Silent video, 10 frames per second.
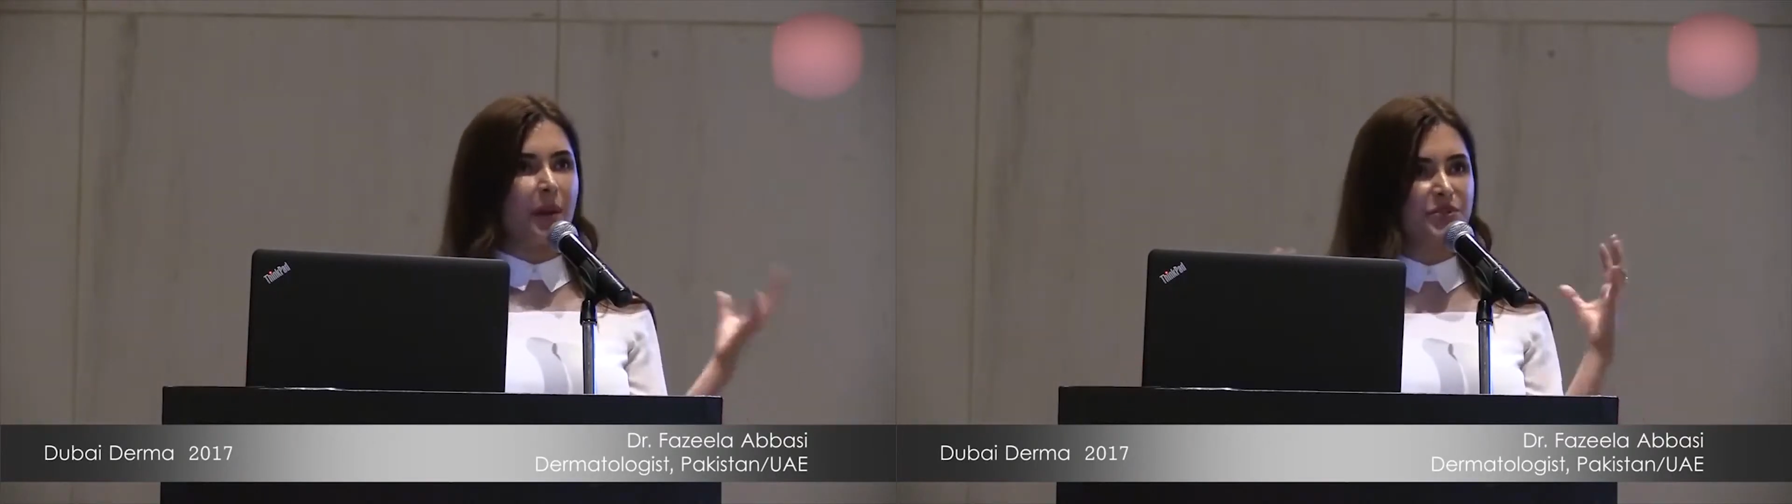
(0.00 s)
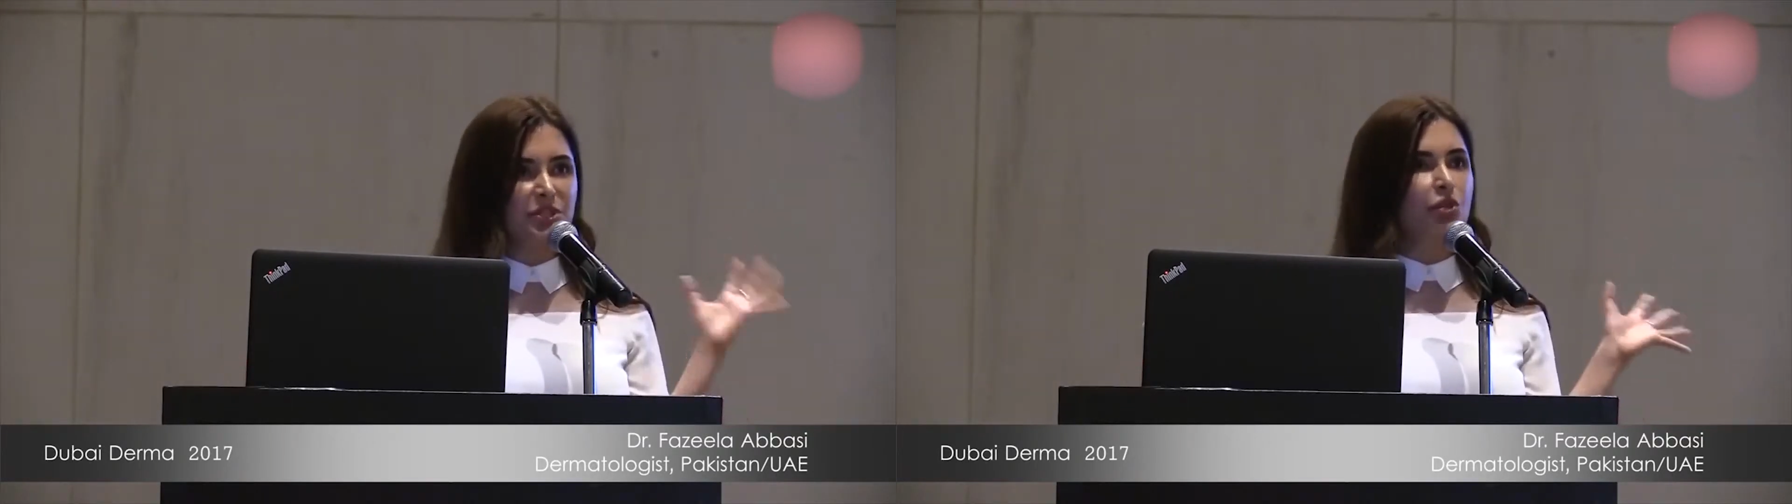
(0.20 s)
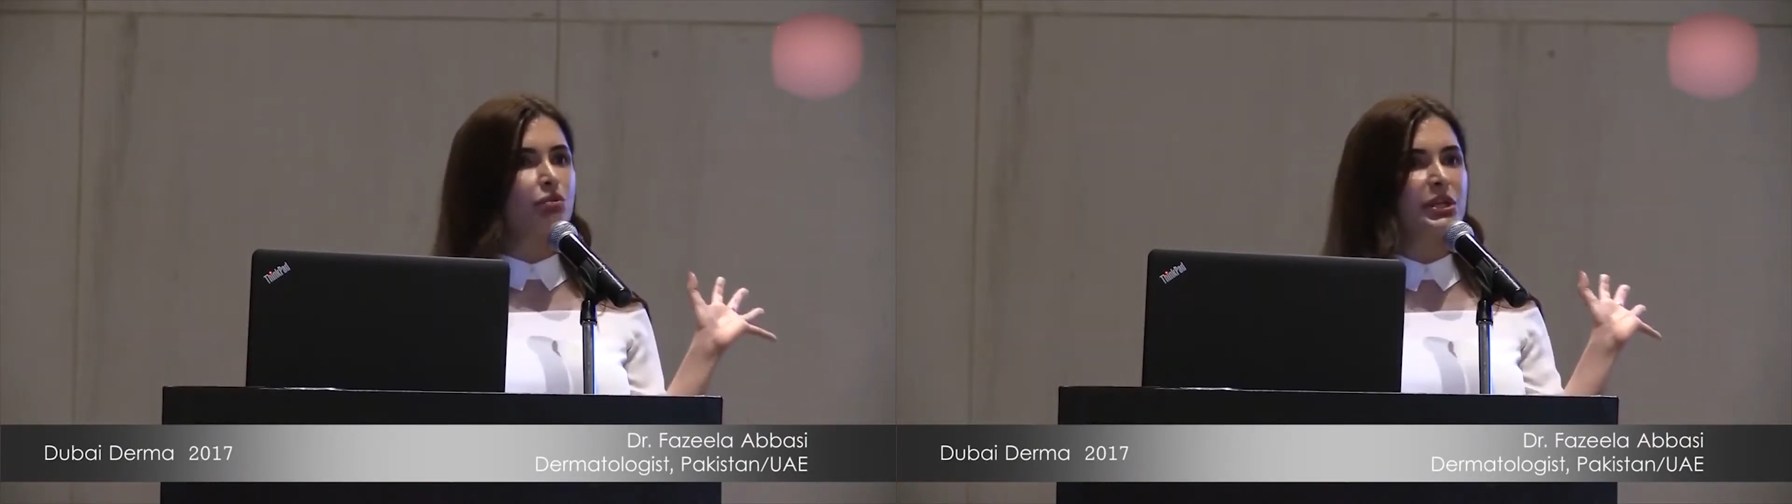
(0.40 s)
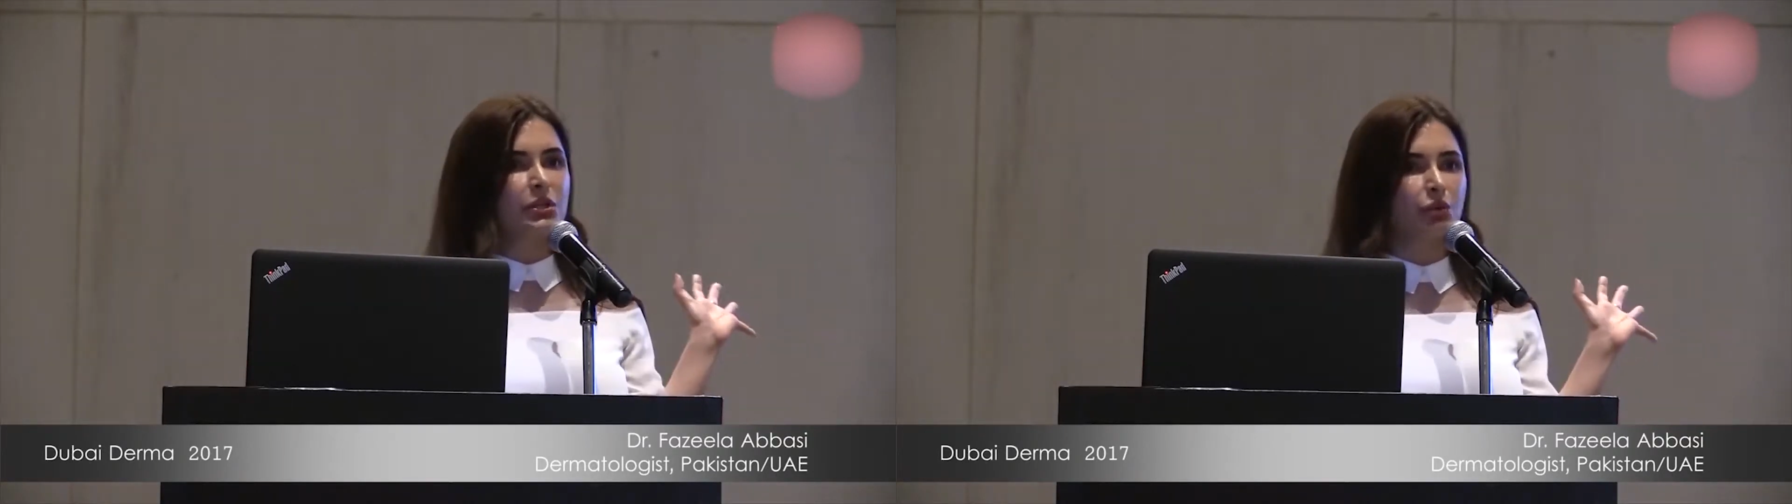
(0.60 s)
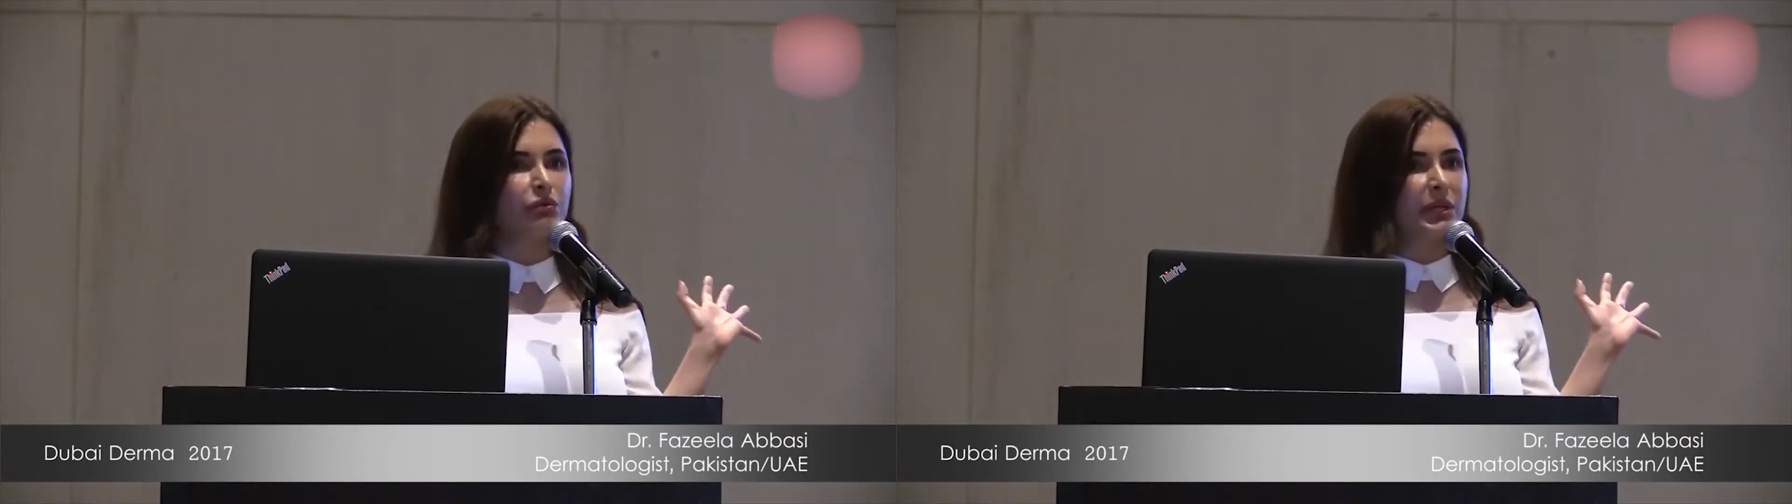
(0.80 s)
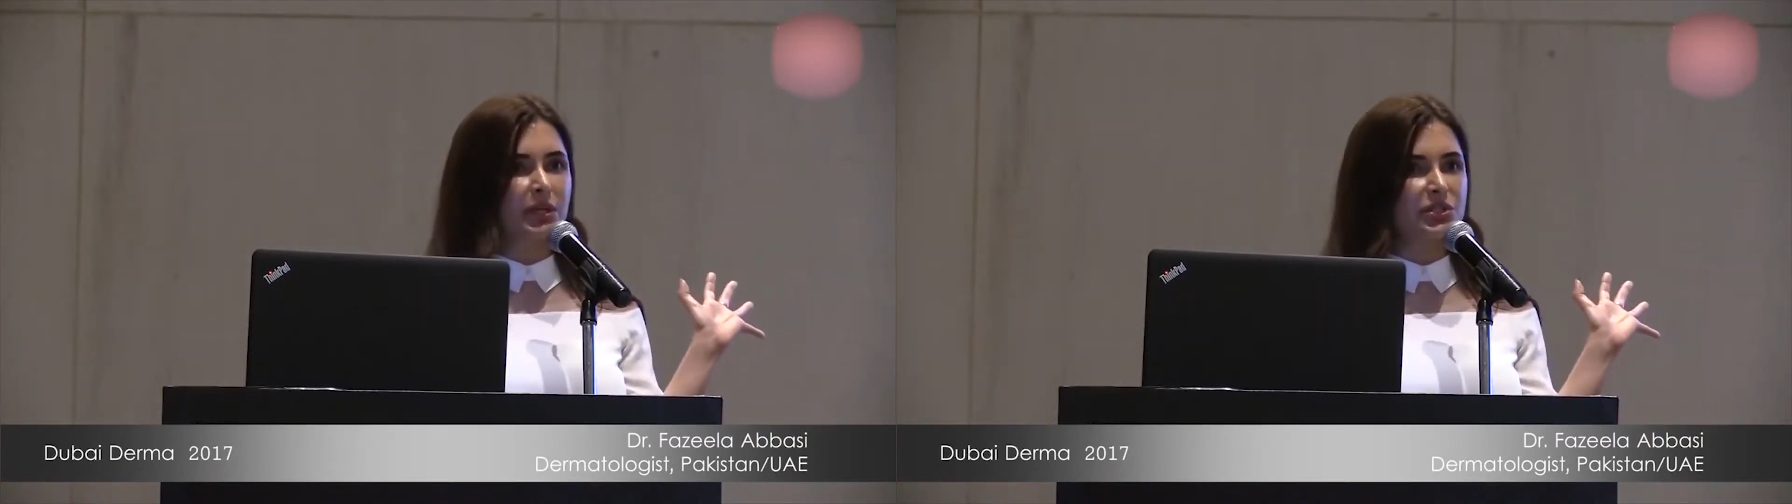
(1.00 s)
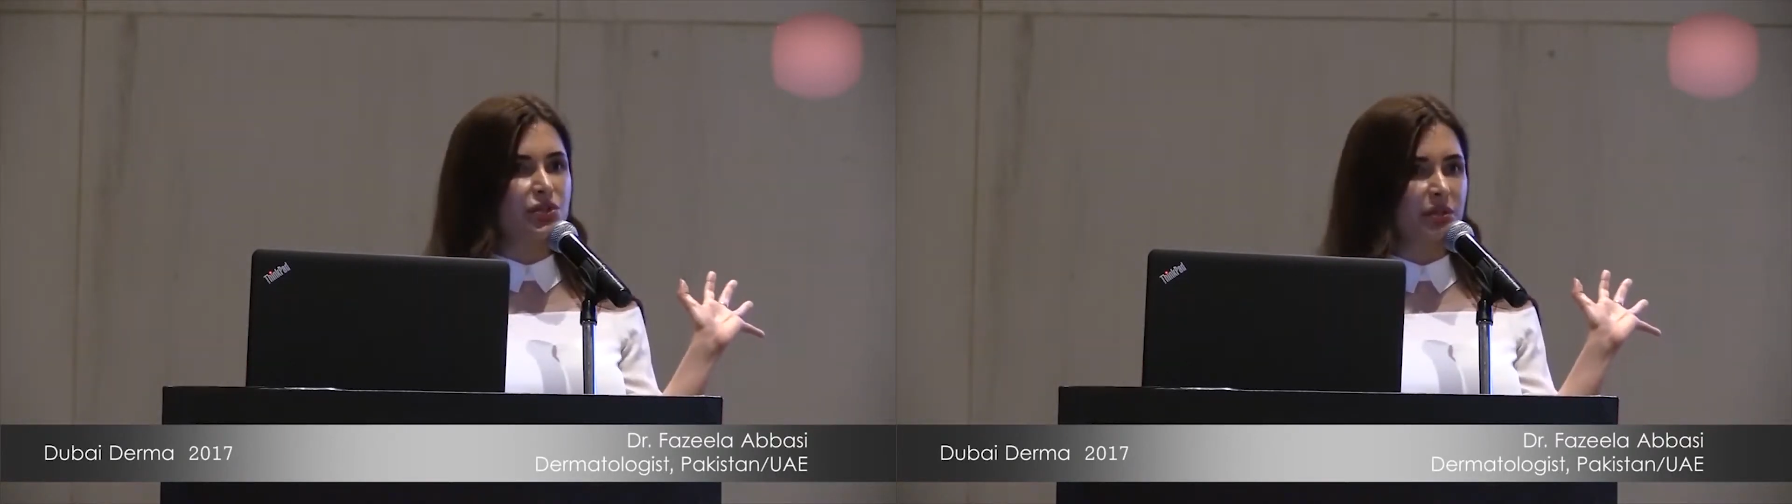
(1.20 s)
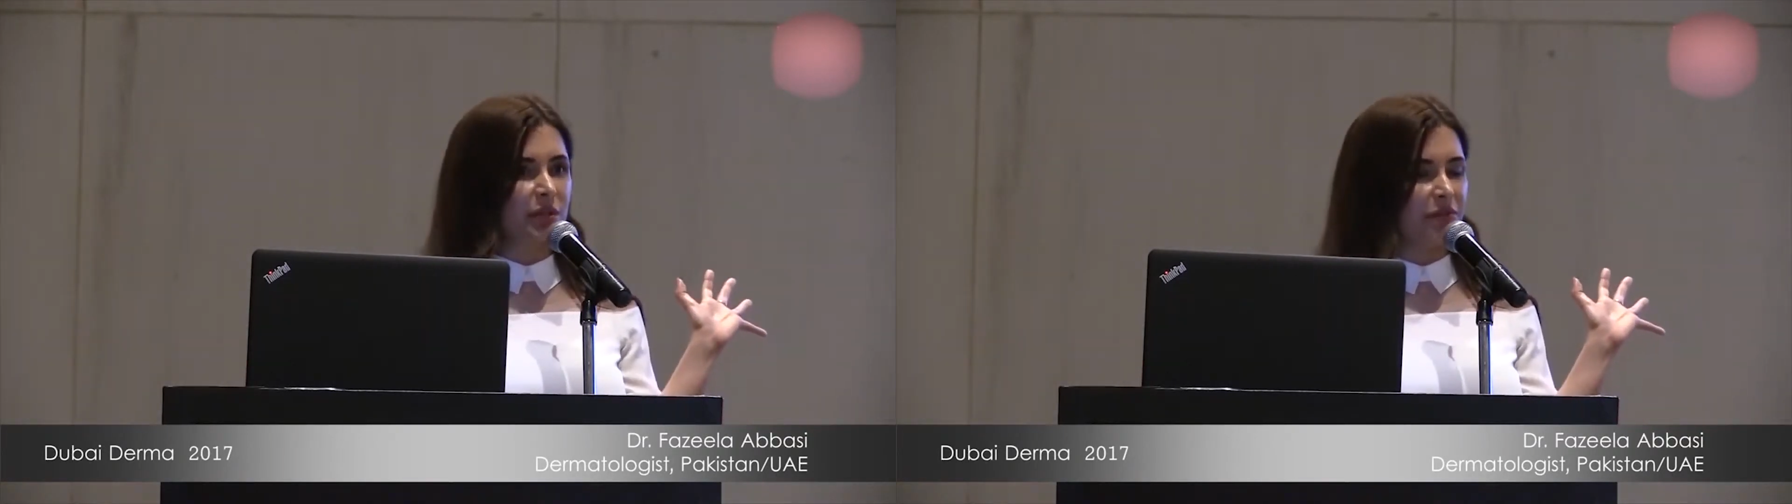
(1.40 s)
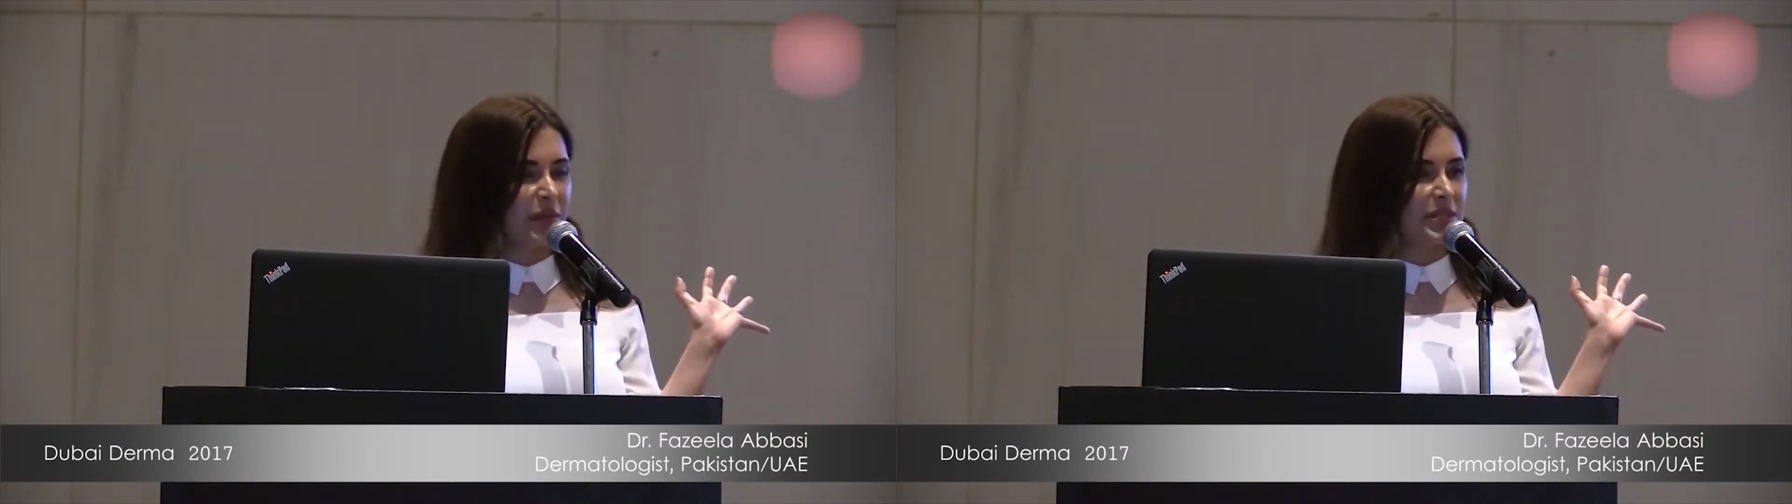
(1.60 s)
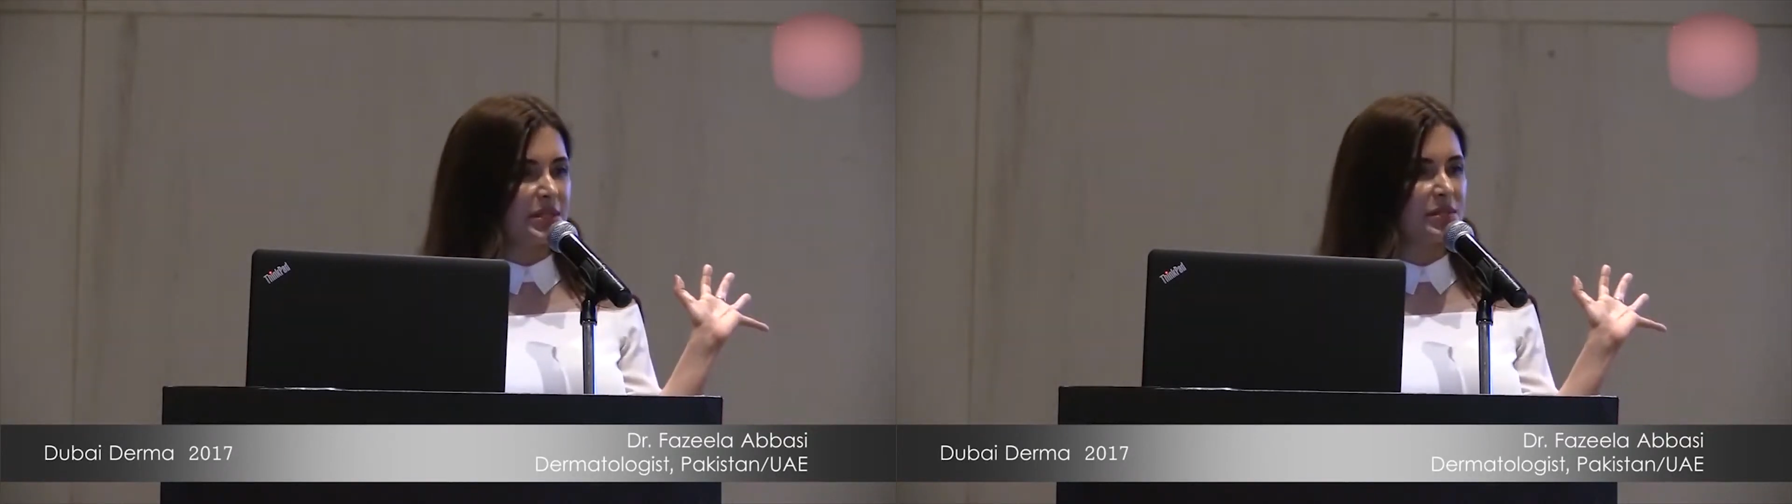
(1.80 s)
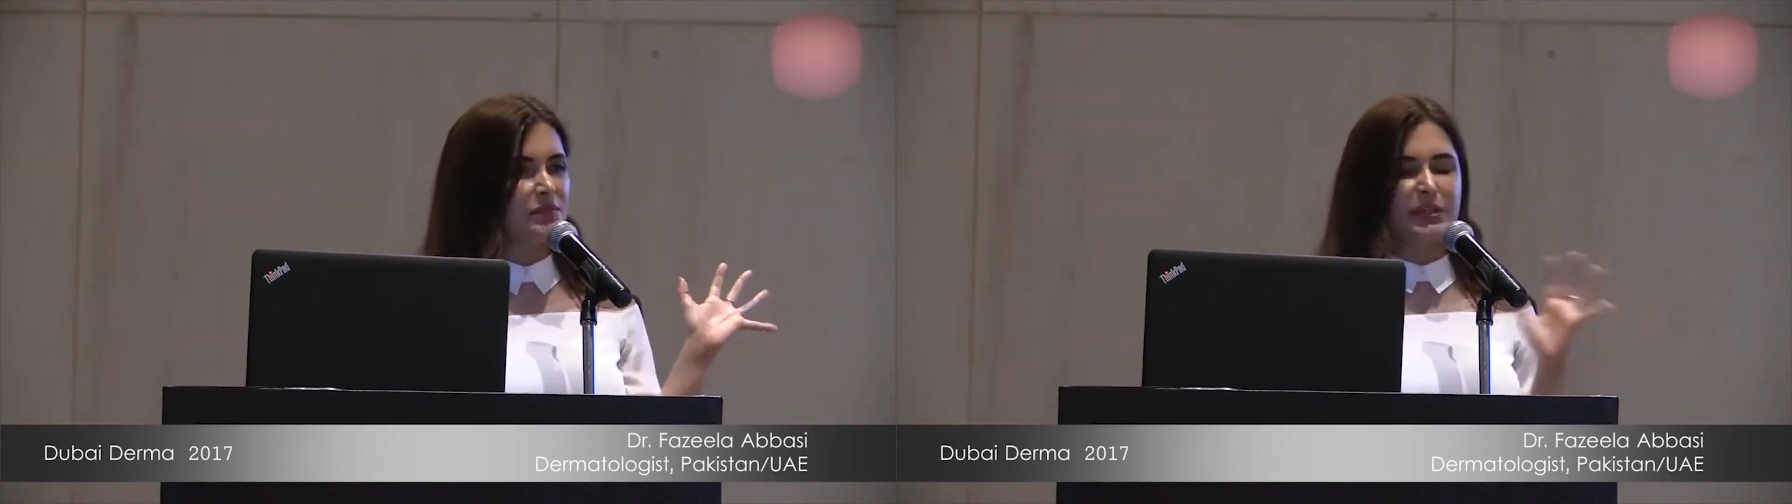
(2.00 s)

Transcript: absolutely no wrinkles on their faces,